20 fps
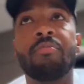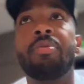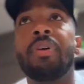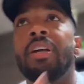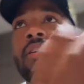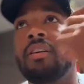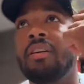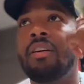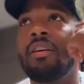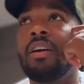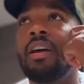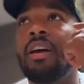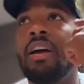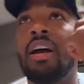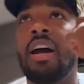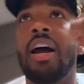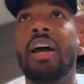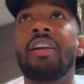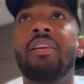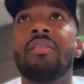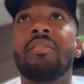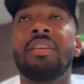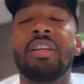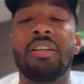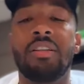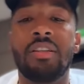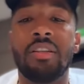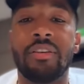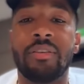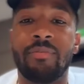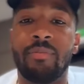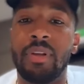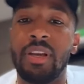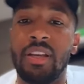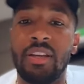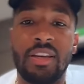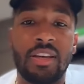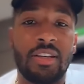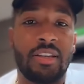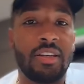But I don't need to
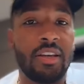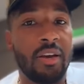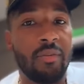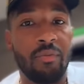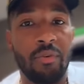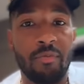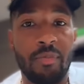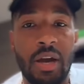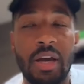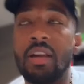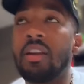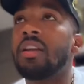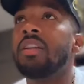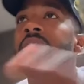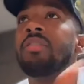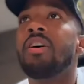explain that to everybody.